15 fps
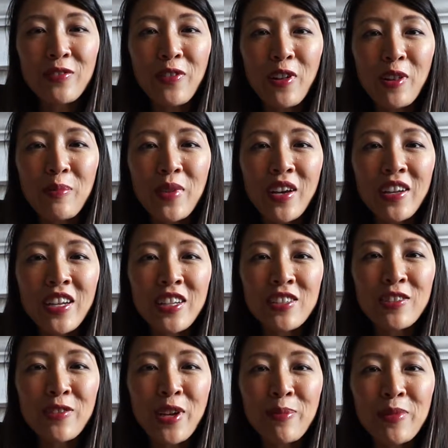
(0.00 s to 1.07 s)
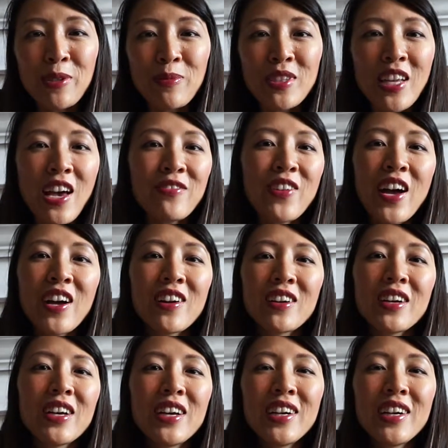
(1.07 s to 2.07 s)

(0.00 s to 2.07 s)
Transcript: follow me on Instagram, Jim Sapphire.